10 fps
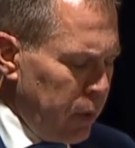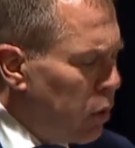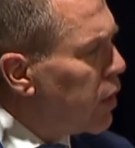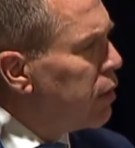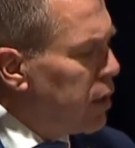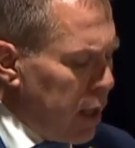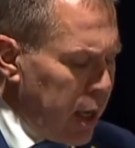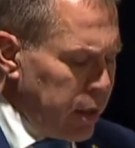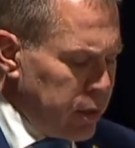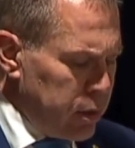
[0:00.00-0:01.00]
Look in the
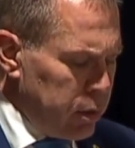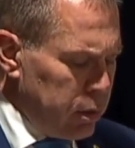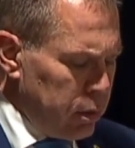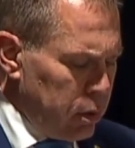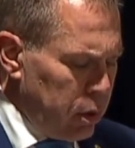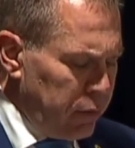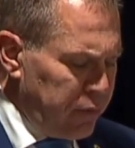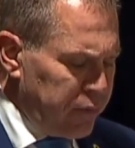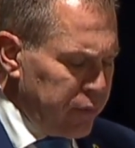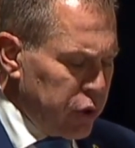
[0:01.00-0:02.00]
eyes of
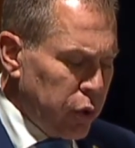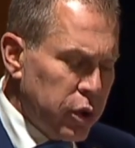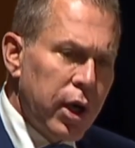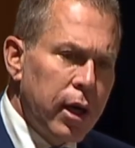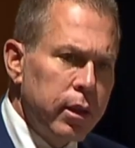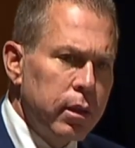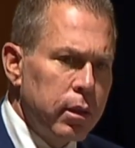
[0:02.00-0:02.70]
Shoshan,